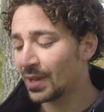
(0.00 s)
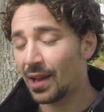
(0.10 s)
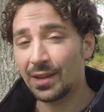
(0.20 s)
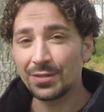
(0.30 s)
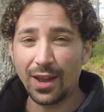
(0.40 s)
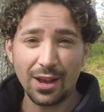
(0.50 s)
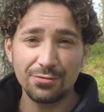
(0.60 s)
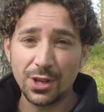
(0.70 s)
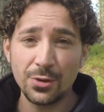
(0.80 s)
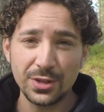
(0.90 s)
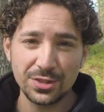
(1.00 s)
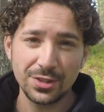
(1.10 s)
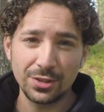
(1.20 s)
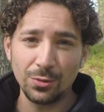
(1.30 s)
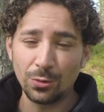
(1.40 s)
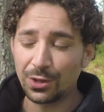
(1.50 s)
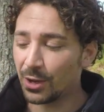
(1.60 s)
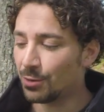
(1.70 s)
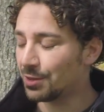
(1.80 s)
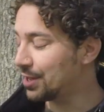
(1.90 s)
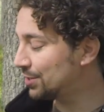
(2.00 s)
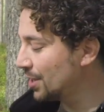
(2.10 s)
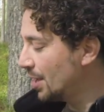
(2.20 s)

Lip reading: and I have no external audio on this.